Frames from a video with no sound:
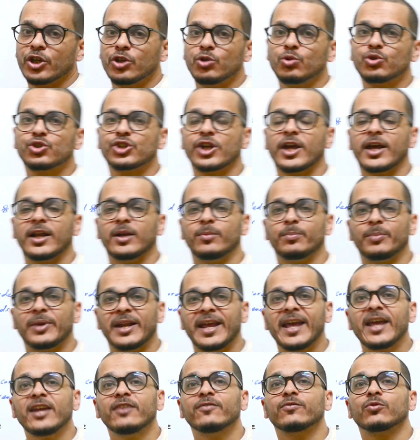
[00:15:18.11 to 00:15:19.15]
You shall
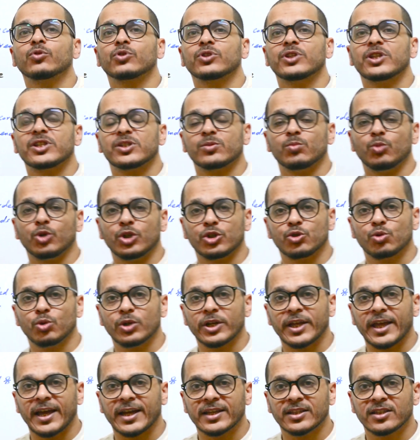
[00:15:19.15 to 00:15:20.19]
plan for this
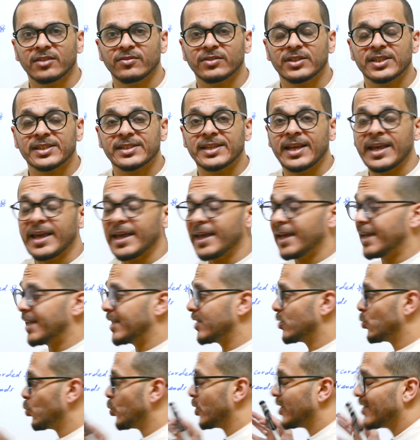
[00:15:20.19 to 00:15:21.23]
monitoring activities
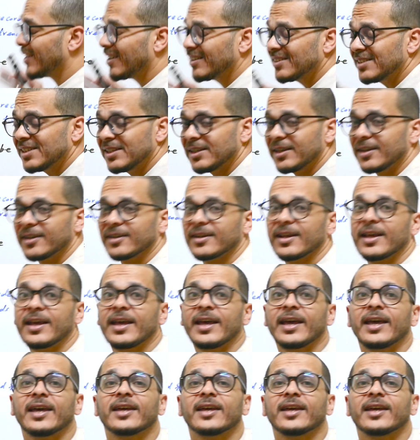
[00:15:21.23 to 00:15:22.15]
as we did here,